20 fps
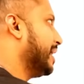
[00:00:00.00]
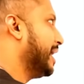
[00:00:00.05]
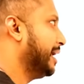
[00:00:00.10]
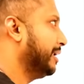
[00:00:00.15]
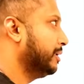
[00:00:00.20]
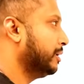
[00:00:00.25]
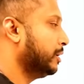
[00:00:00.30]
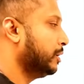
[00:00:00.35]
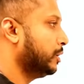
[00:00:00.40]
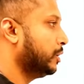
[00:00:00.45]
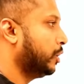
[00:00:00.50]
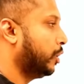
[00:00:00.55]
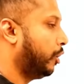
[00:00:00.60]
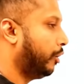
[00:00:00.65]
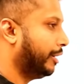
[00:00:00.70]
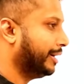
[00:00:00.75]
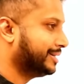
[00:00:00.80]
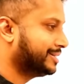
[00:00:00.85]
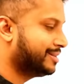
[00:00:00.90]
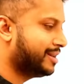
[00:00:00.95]
gland,
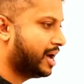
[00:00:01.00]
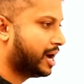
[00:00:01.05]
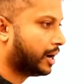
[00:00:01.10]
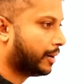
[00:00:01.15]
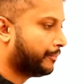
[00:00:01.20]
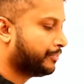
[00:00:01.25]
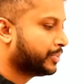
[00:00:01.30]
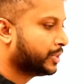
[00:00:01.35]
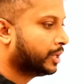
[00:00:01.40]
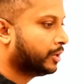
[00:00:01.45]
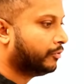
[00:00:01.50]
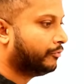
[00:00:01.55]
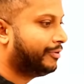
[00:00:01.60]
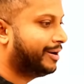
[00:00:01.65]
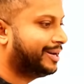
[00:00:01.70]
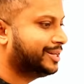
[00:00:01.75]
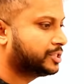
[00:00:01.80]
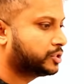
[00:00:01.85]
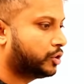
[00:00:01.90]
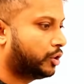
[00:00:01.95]
or its lung.
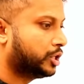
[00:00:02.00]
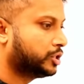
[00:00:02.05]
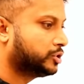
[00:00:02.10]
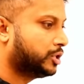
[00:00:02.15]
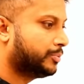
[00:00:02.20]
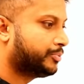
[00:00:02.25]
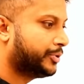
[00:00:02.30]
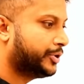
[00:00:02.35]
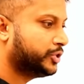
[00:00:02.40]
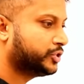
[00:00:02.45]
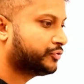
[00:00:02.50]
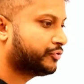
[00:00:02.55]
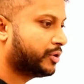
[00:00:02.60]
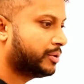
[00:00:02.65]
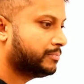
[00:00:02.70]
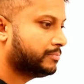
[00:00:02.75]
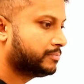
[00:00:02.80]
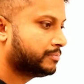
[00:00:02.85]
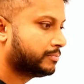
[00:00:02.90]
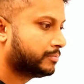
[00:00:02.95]
Where is cortisol produced
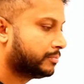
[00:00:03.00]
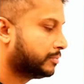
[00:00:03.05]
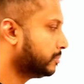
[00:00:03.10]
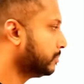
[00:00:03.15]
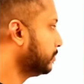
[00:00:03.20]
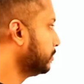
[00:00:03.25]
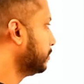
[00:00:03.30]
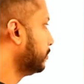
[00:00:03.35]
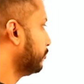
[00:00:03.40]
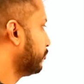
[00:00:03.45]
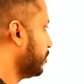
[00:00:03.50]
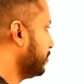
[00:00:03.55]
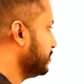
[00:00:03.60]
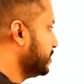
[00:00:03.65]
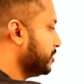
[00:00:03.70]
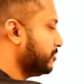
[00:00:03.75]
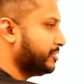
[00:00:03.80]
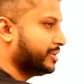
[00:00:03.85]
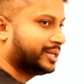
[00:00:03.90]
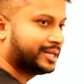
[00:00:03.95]
from? From
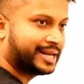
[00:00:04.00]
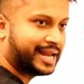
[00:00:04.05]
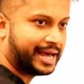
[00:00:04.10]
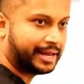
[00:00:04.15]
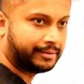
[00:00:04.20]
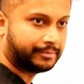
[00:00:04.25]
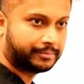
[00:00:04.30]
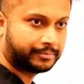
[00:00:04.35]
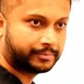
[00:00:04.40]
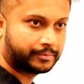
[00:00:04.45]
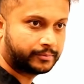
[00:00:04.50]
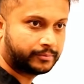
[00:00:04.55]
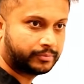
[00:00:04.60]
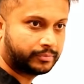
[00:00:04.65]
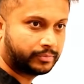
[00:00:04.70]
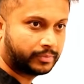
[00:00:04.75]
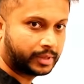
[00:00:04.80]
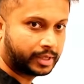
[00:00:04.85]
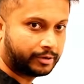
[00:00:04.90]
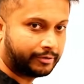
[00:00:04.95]
the adrenal gland,
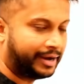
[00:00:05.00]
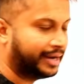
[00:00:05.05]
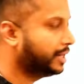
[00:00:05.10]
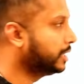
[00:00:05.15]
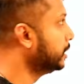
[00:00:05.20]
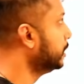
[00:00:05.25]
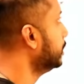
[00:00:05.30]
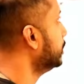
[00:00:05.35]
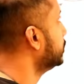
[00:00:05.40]
right?